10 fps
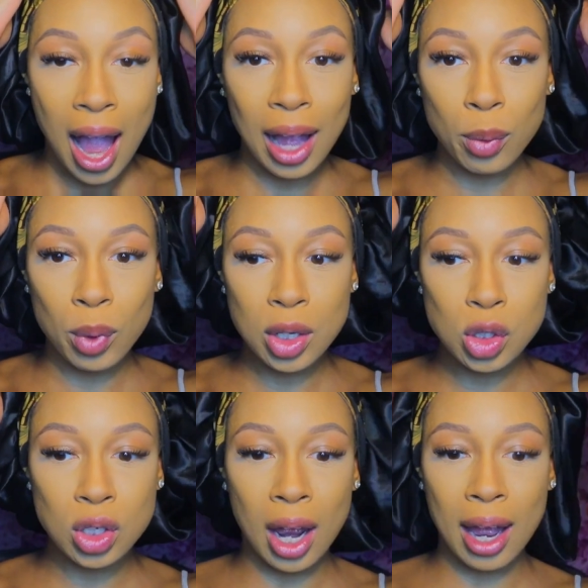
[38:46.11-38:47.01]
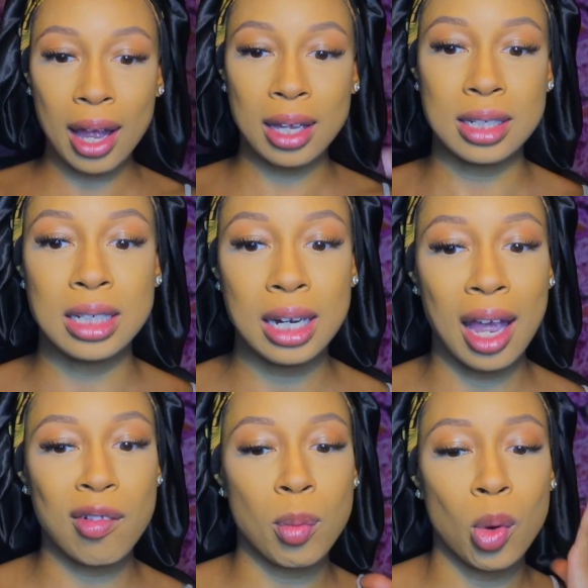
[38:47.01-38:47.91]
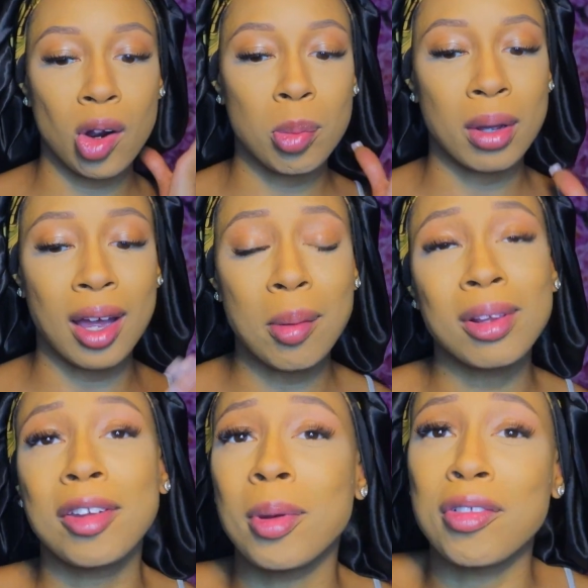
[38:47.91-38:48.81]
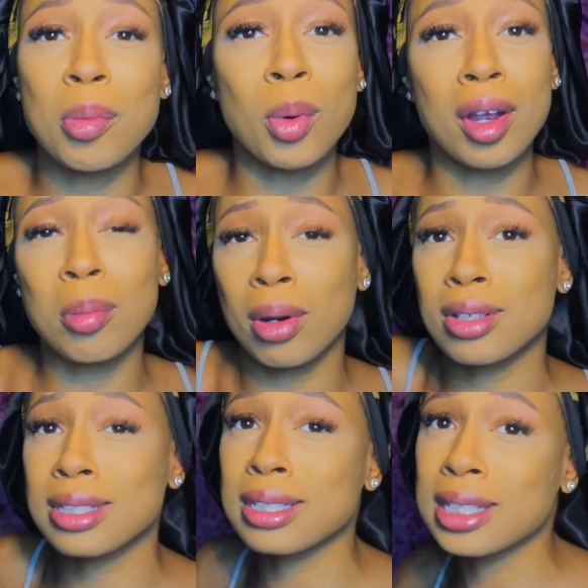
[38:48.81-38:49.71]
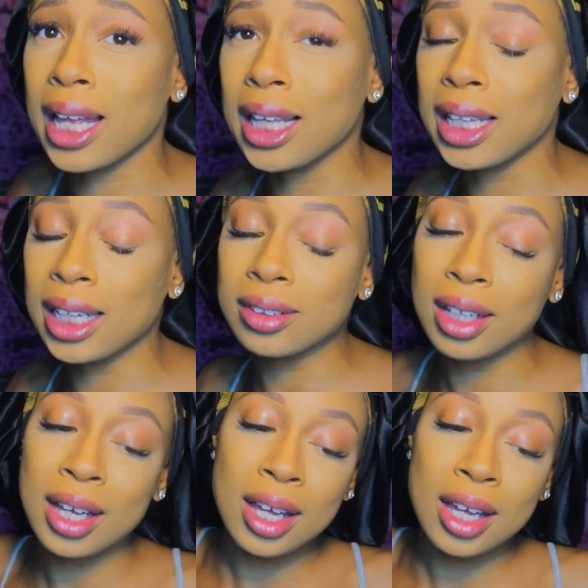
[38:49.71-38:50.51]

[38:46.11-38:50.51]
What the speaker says: I wish I did have more, but I'm a little bit of a boring person slightly.